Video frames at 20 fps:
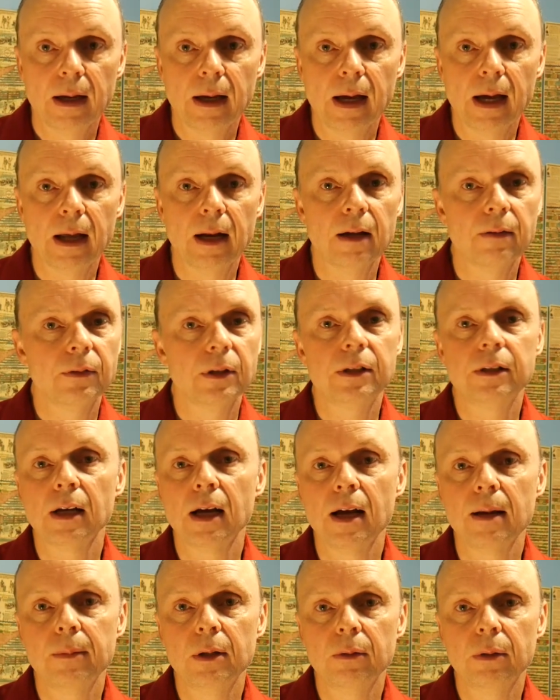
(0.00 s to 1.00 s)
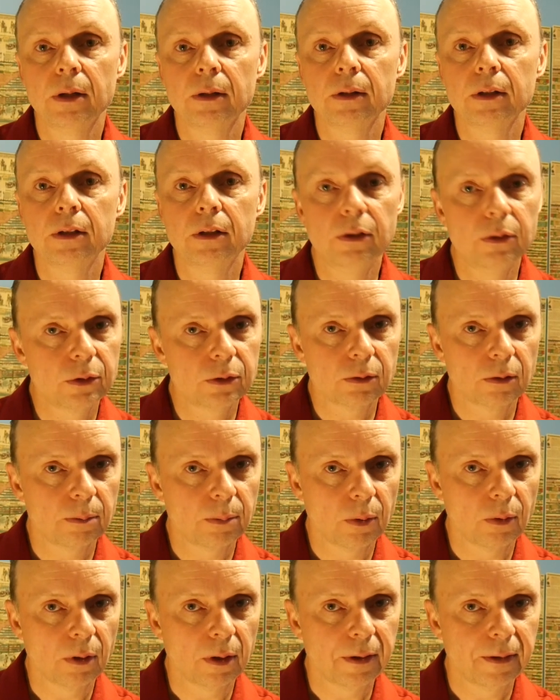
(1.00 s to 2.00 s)
And every time you hear a news
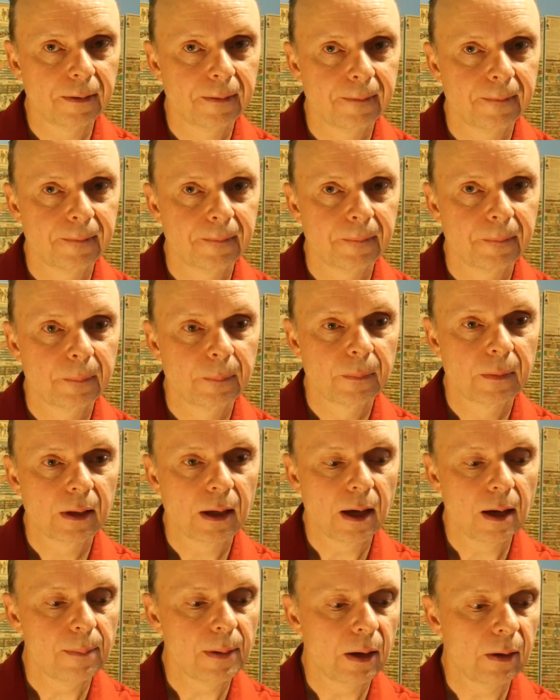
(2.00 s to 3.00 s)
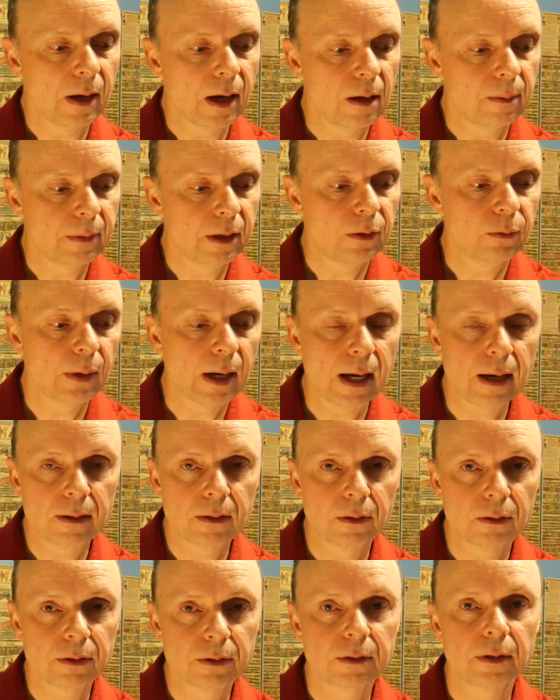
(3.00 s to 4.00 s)
report about how many
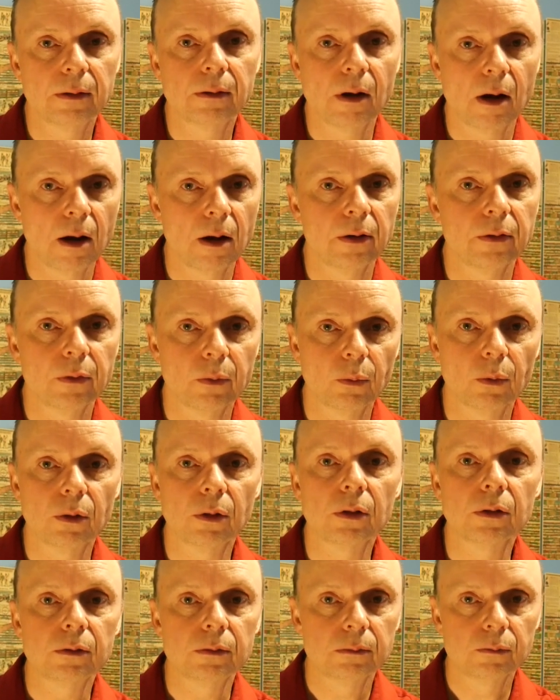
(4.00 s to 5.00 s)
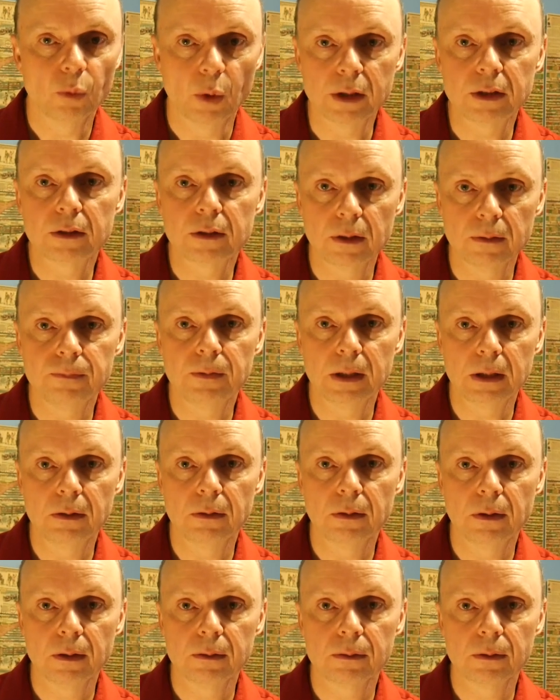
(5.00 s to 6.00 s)
radicals there are in the world, what's the
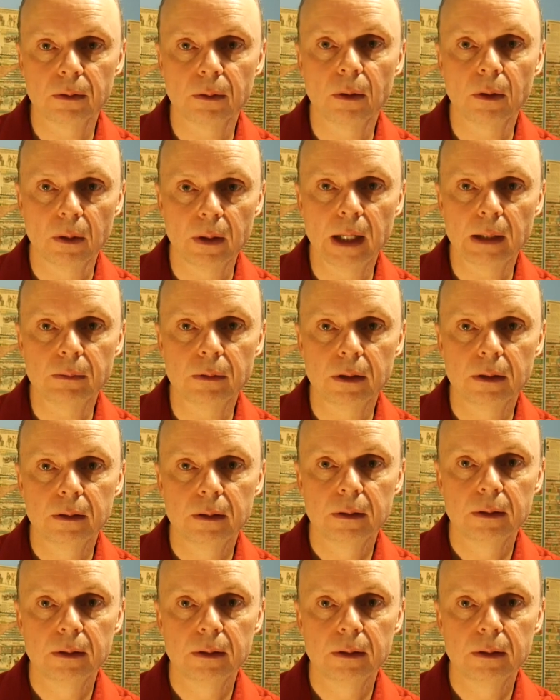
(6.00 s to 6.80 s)
figure they throw out?